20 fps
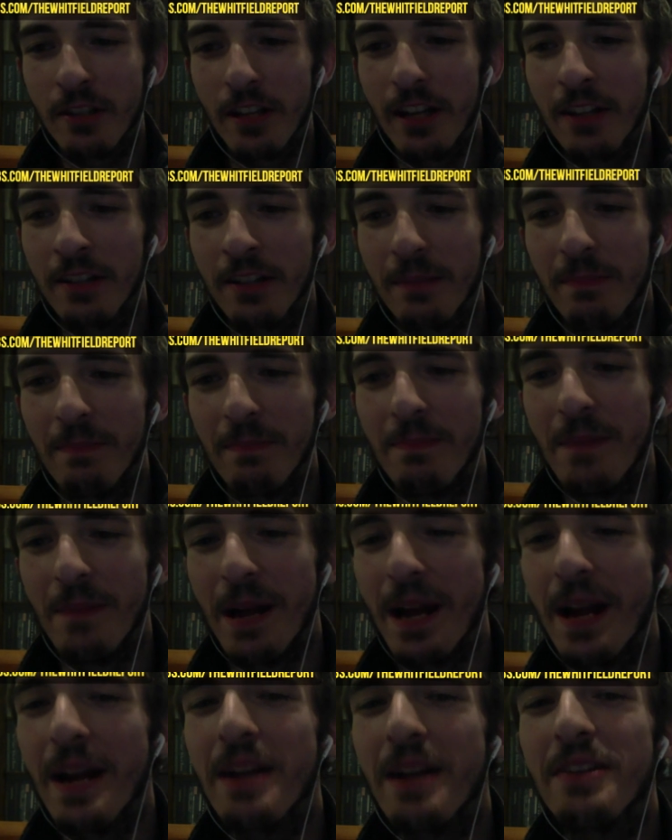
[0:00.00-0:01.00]
It's
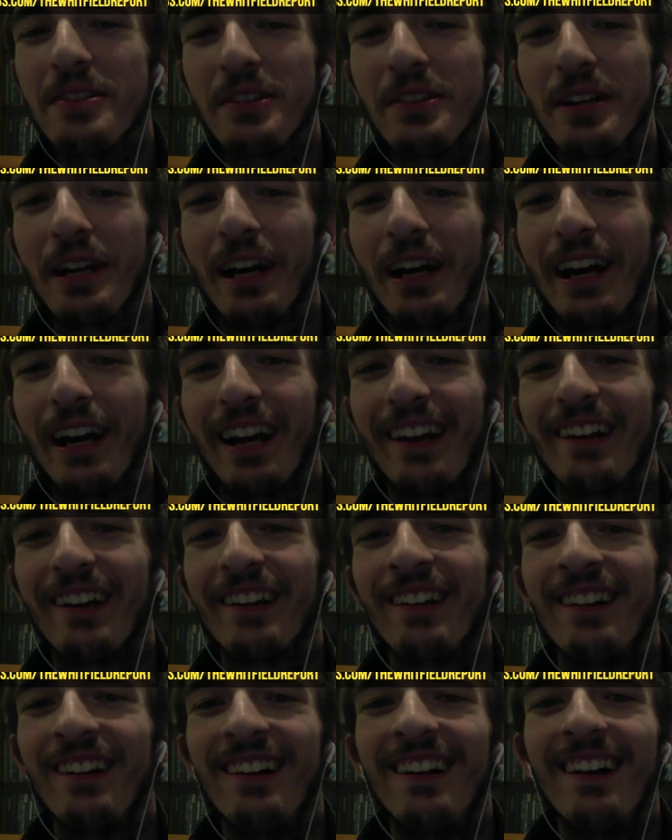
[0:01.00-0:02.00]
amazing.
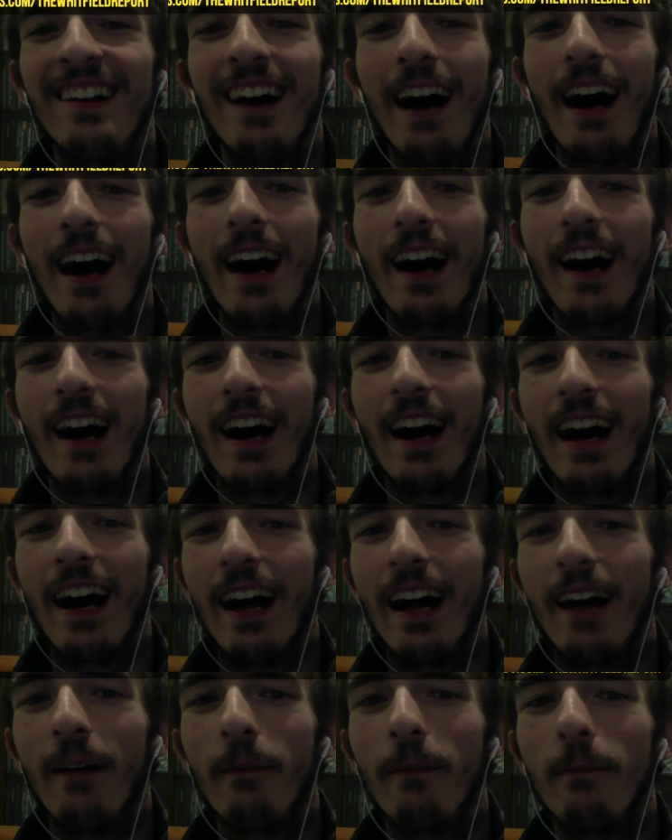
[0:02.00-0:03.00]

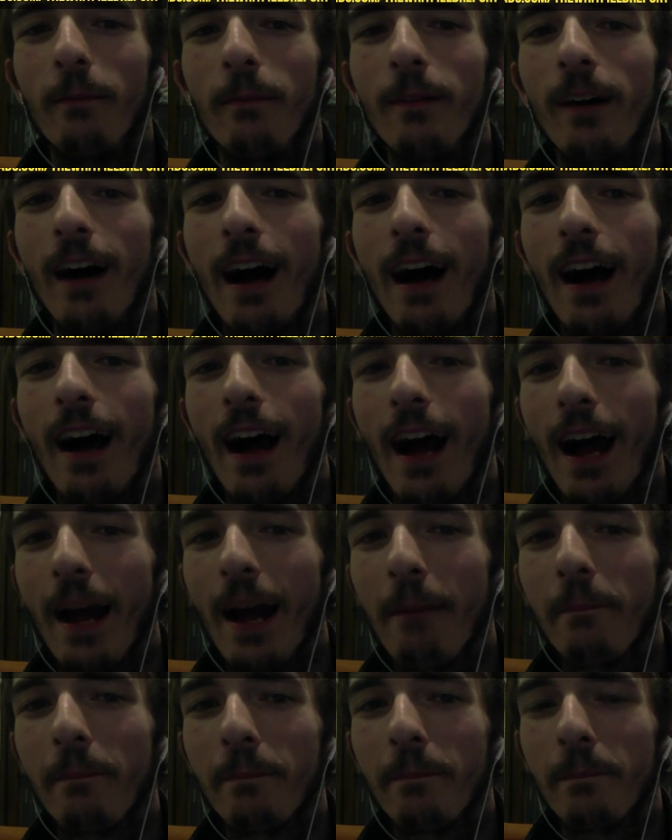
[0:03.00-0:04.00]
Uh,
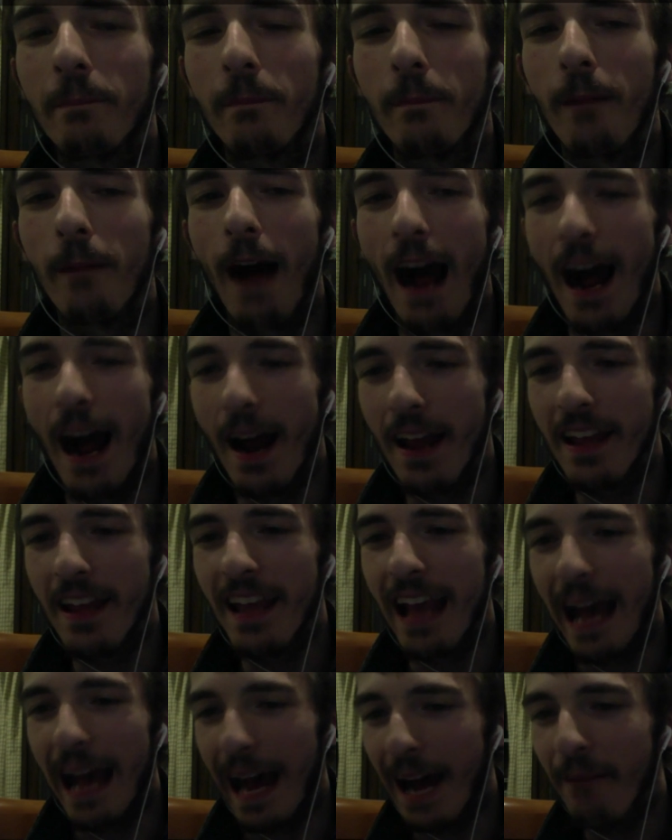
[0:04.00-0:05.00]
I'm
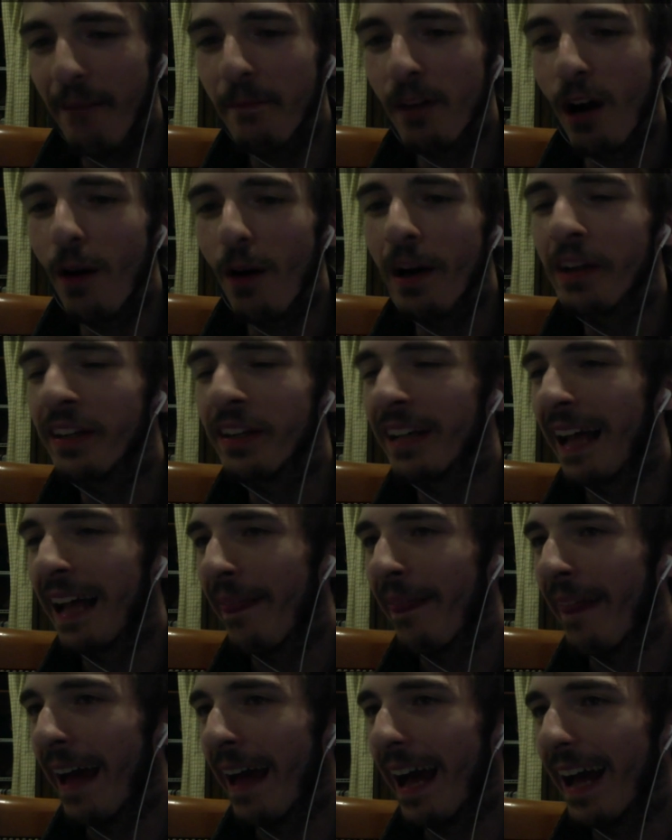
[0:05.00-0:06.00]
I'm going to
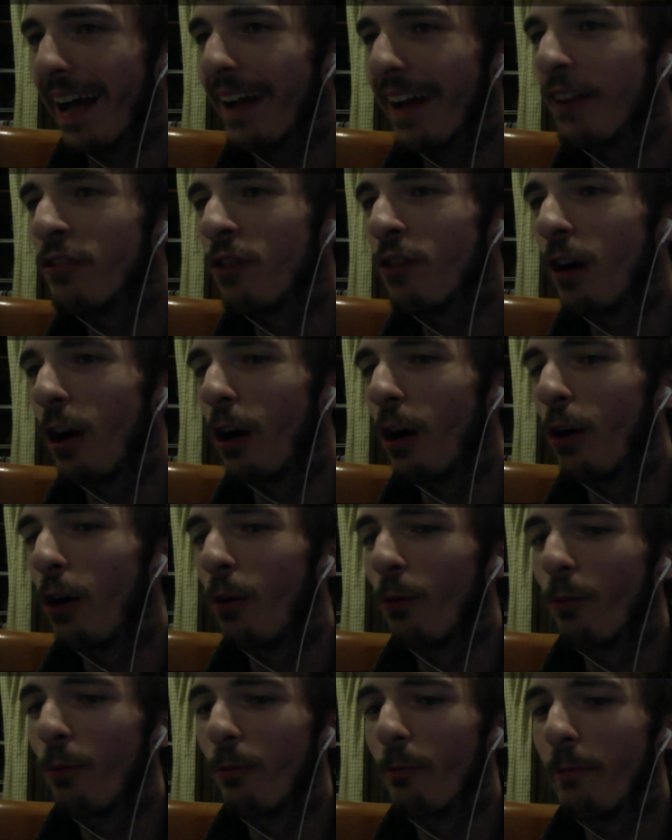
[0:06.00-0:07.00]
get that
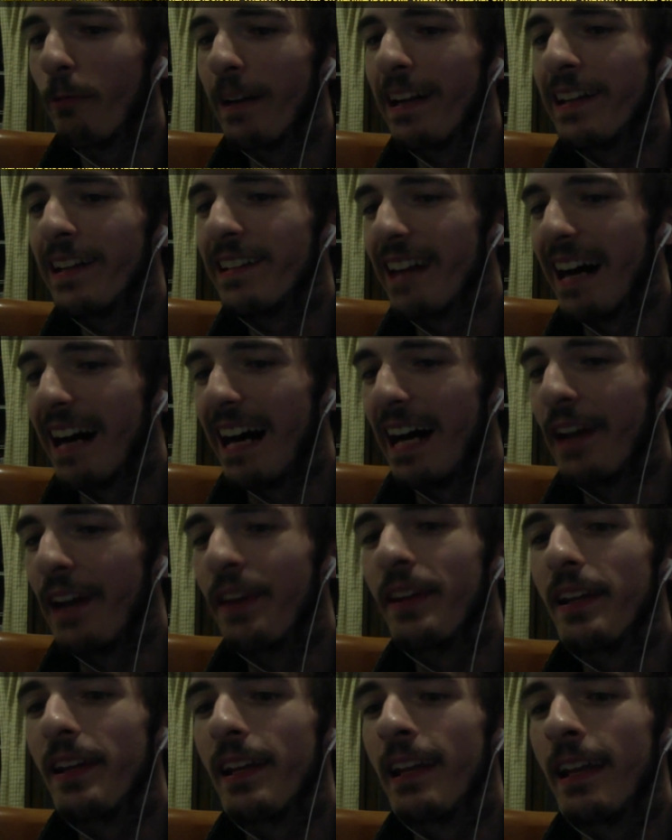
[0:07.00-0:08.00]
intro
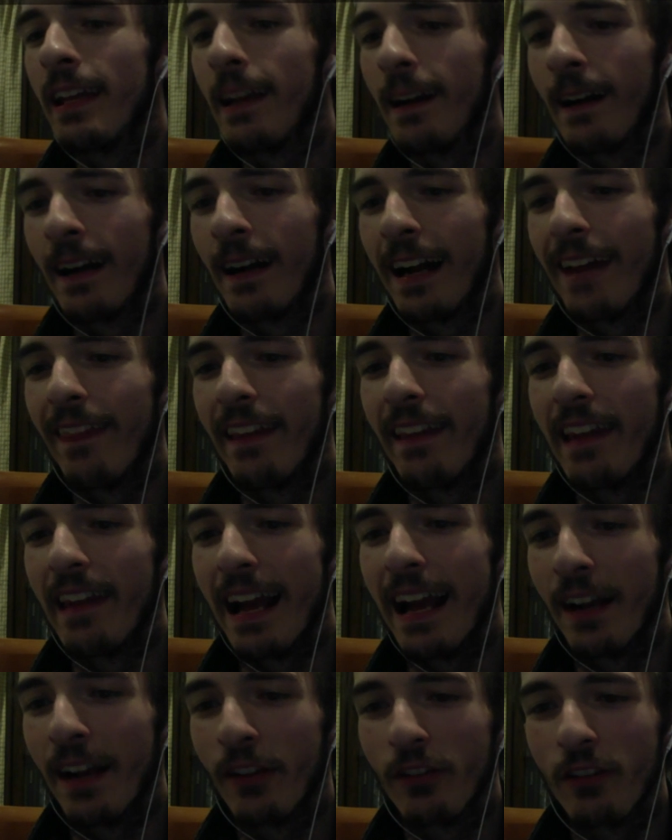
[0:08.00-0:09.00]
redone here in the
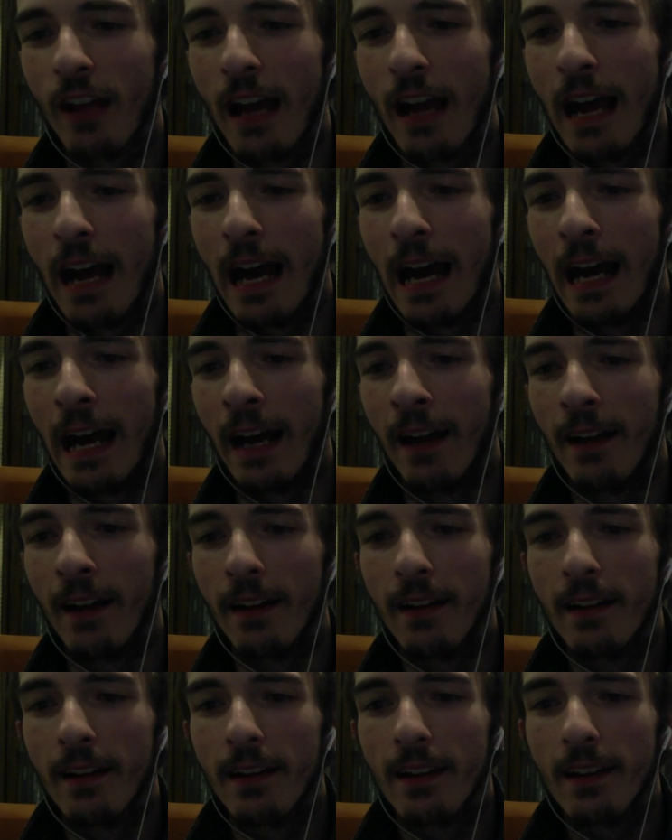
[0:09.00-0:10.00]
next
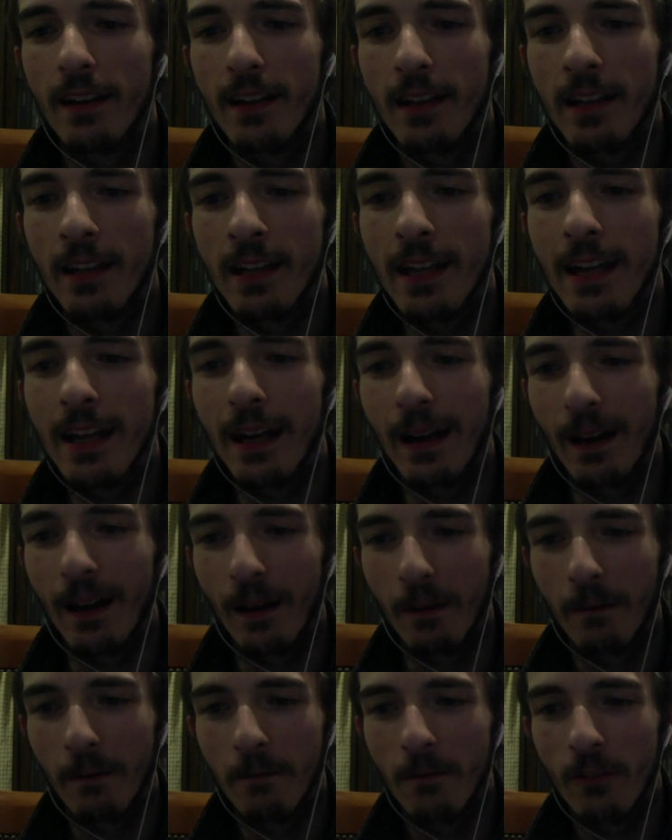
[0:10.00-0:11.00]

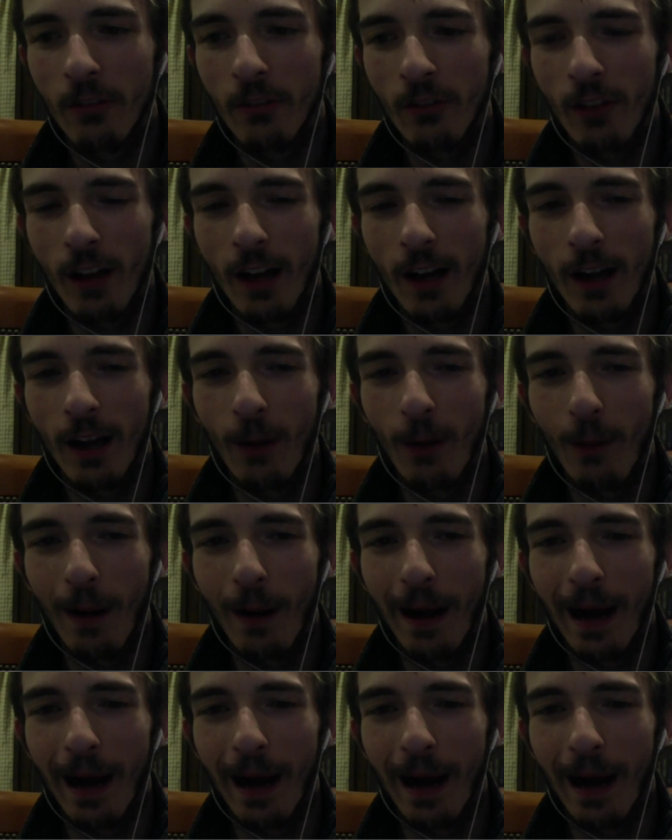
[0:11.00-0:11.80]
year. So